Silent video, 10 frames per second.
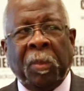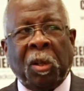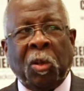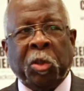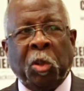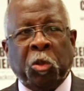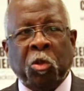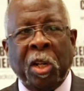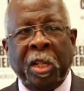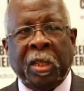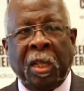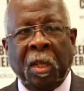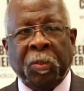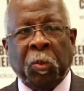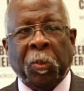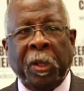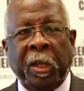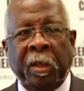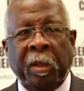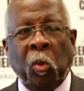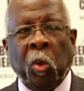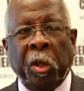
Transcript: but also trying to help spread the